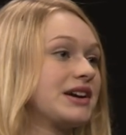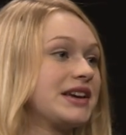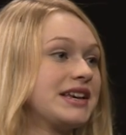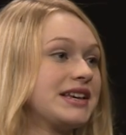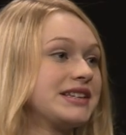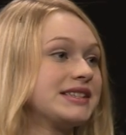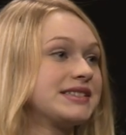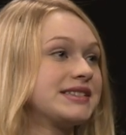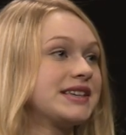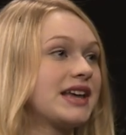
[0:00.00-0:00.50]

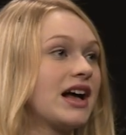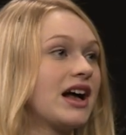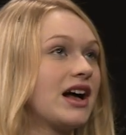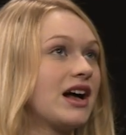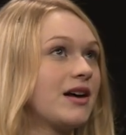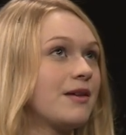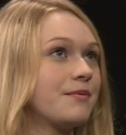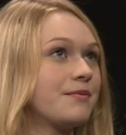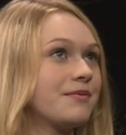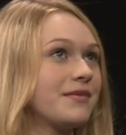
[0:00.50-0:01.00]
He's
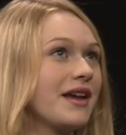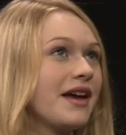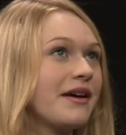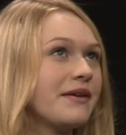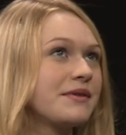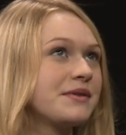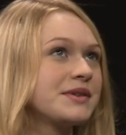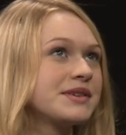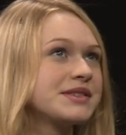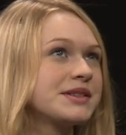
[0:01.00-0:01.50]

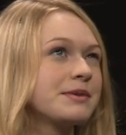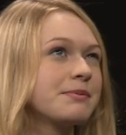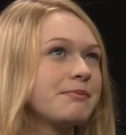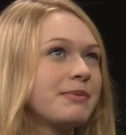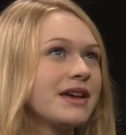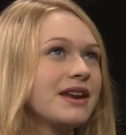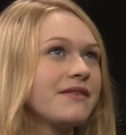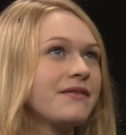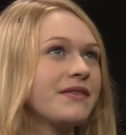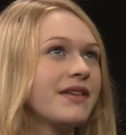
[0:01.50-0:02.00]
it was a
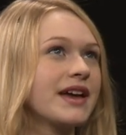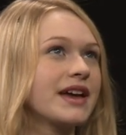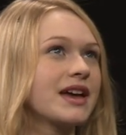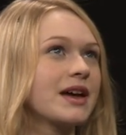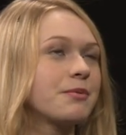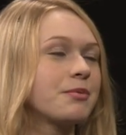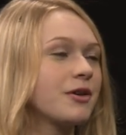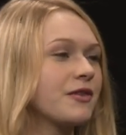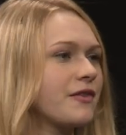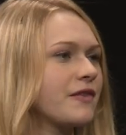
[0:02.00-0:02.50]
bit of like
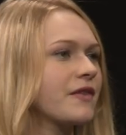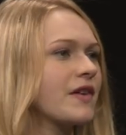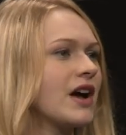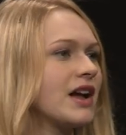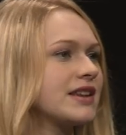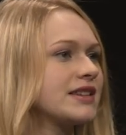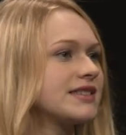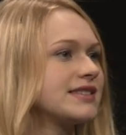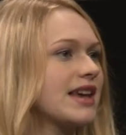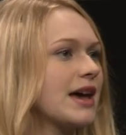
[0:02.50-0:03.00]
a proof of
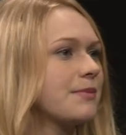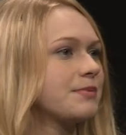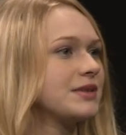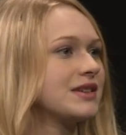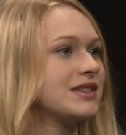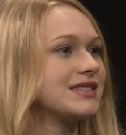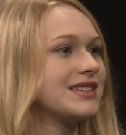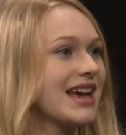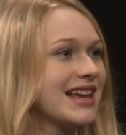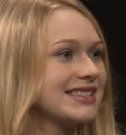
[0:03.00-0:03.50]
concept
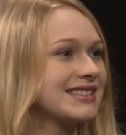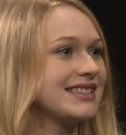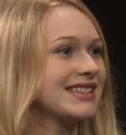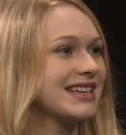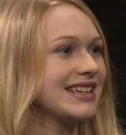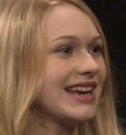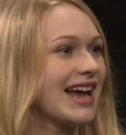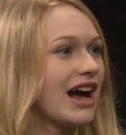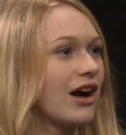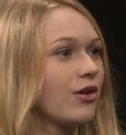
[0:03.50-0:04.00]
and
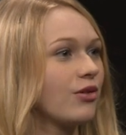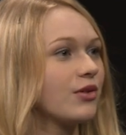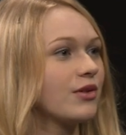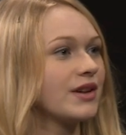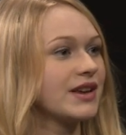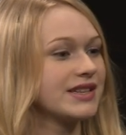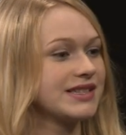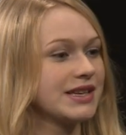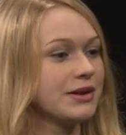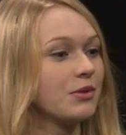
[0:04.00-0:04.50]
testing it out
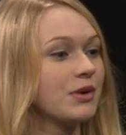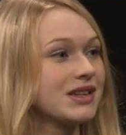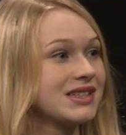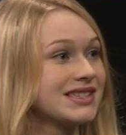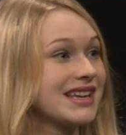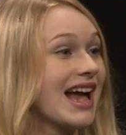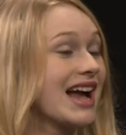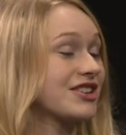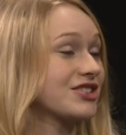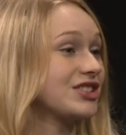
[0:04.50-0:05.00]
because he
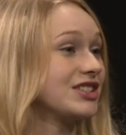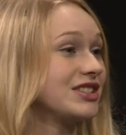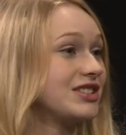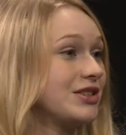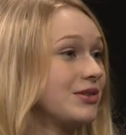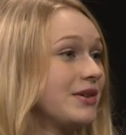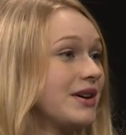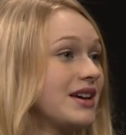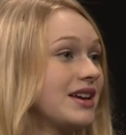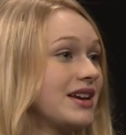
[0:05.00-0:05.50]
wants to actually
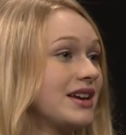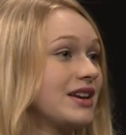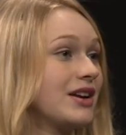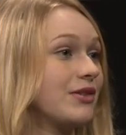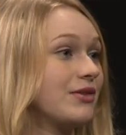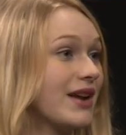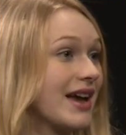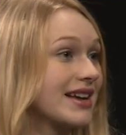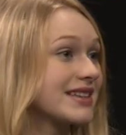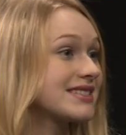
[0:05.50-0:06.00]
do it
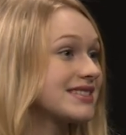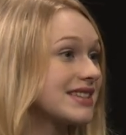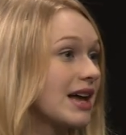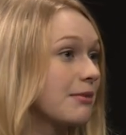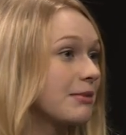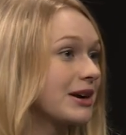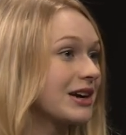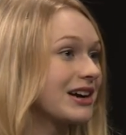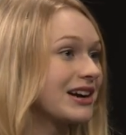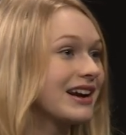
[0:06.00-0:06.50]
next
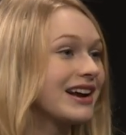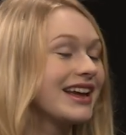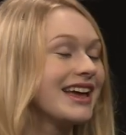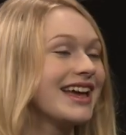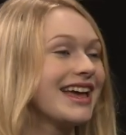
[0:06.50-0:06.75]
summer.